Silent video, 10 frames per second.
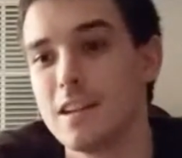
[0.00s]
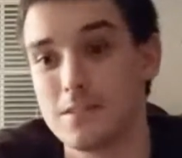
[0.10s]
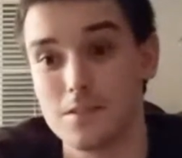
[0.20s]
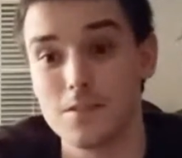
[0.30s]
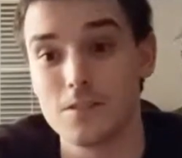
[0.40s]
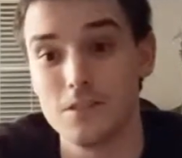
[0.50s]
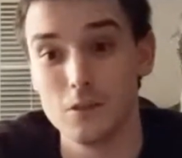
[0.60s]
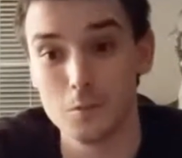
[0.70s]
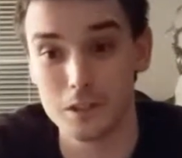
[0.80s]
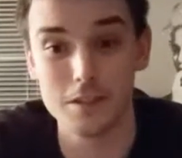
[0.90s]
That's
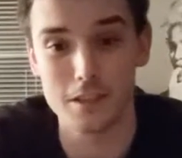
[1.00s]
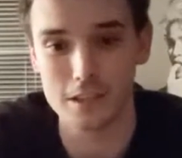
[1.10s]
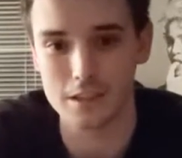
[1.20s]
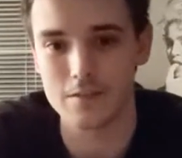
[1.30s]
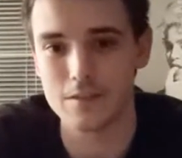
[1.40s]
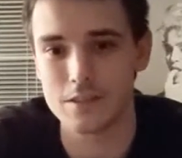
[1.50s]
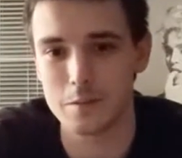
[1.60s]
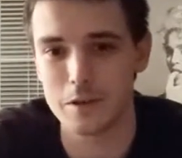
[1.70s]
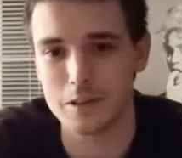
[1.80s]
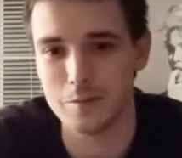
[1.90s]
the only good things I have to
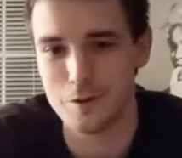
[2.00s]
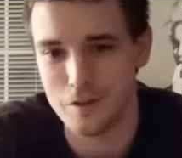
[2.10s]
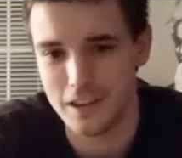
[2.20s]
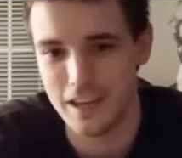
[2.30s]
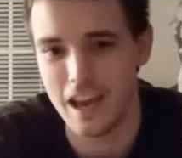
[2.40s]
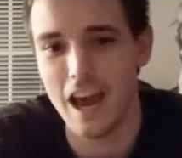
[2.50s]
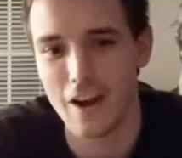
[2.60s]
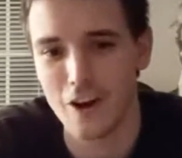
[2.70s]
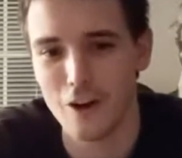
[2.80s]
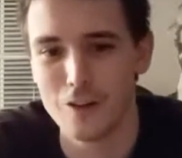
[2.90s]
say about the movie at
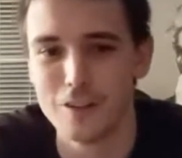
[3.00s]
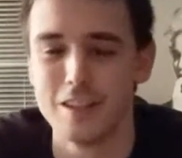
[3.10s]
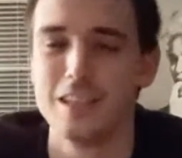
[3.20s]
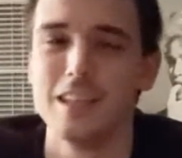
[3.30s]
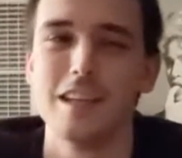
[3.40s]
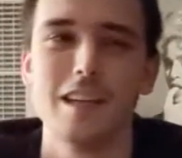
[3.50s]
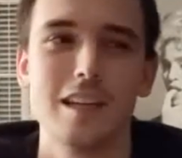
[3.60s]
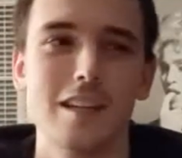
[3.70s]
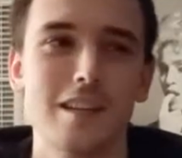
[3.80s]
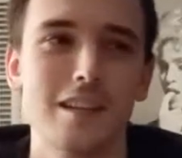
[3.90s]
all.
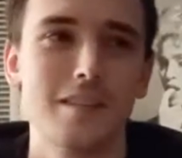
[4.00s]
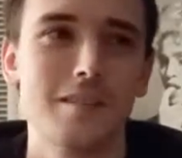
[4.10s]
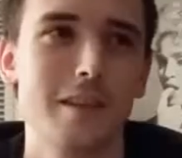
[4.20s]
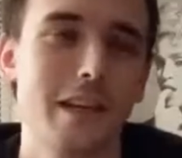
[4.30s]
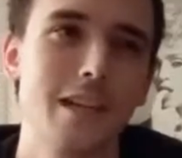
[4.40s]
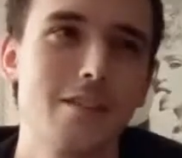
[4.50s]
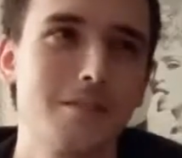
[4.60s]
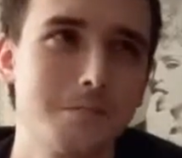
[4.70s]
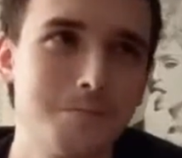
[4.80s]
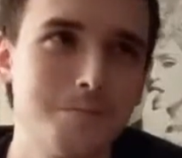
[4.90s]
And I
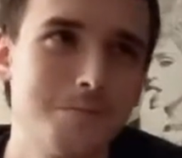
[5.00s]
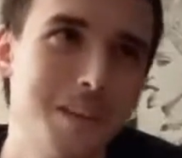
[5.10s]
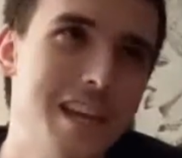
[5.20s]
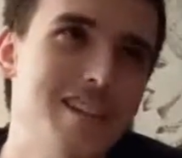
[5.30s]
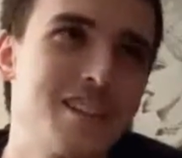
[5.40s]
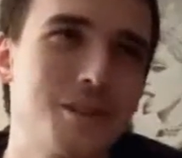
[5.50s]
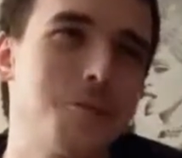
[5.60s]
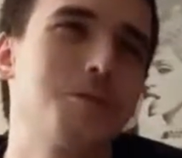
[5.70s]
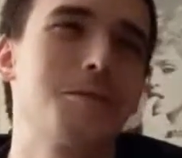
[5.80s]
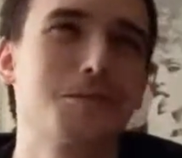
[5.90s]
guess Agent
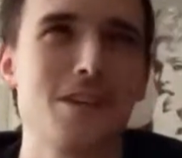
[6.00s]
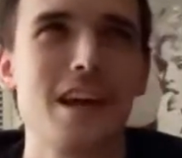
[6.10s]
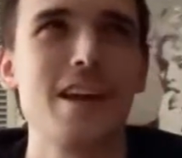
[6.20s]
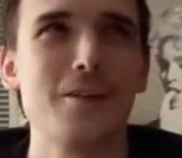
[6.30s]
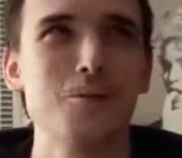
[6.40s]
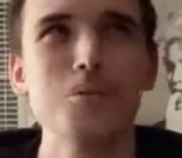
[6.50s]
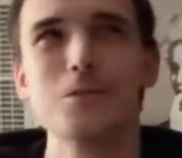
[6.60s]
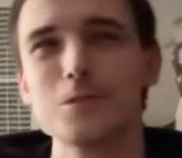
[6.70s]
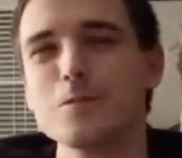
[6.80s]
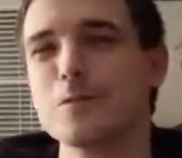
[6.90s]
Coulson was kind of
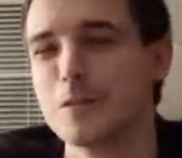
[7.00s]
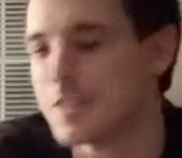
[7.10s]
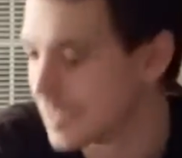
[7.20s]
cool too.